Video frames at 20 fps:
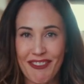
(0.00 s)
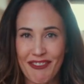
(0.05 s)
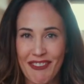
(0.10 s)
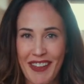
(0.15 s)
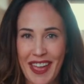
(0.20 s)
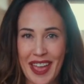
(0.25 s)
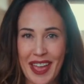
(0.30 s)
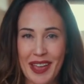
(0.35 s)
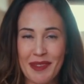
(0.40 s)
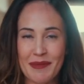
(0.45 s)

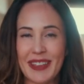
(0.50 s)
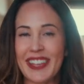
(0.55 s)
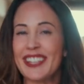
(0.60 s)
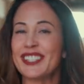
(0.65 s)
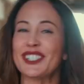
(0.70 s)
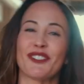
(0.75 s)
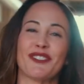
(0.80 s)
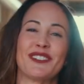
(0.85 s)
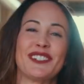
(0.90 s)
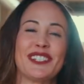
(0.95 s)
fam,
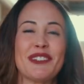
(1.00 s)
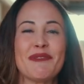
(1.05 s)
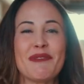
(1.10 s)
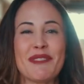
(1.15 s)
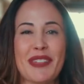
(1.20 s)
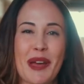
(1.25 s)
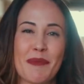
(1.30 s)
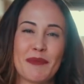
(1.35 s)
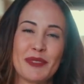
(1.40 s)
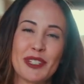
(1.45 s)
it's
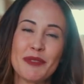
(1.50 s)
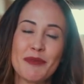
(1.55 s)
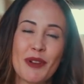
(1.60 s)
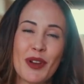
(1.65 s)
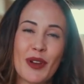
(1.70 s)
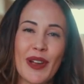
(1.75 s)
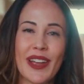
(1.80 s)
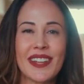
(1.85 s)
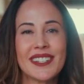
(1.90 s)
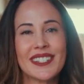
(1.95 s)
Christy with
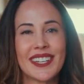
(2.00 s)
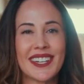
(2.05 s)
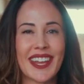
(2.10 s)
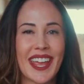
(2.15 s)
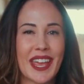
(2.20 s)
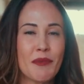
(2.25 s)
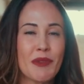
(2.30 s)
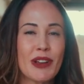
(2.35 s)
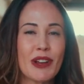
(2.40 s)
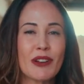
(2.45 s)
AppSumo, and
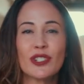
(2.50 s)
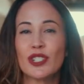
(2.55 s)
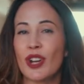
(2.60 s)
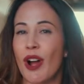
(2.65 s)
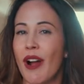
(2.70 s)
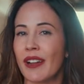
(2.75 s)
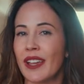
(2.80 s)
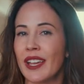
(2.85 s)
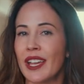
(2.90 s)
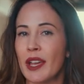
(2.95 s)
today we are
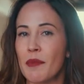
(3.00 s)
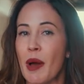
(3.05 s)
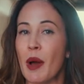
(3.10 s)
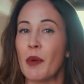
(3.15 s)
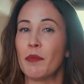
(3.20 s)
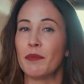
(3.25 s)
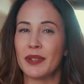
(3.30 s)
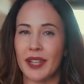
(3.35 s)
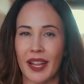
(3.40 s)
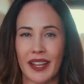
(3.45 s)
talking
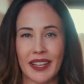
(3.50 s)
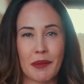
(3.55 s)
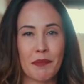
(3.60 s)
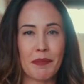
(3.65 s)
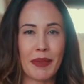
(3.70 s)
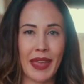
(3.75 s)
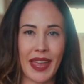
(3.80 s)
about Plug and